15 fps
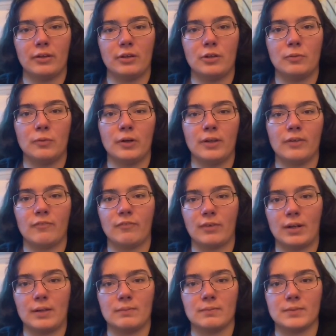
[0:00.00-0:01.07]
you want the
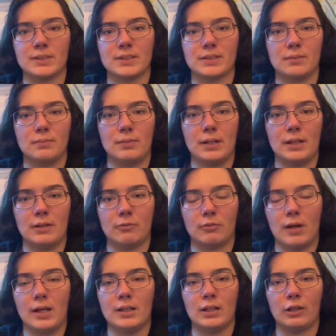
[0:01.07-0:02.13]
frames to be
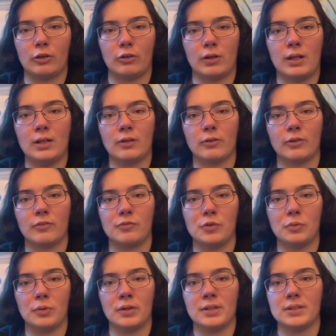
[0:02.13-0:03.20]
red and green or if you
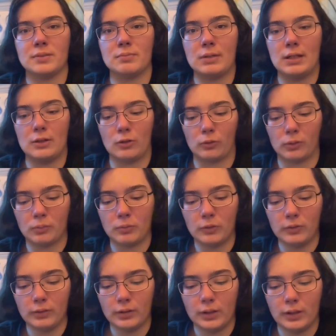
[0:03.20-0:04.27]
want it to be
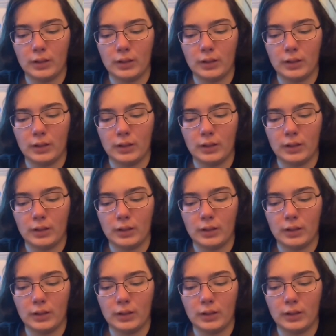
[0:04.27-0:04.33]
normal.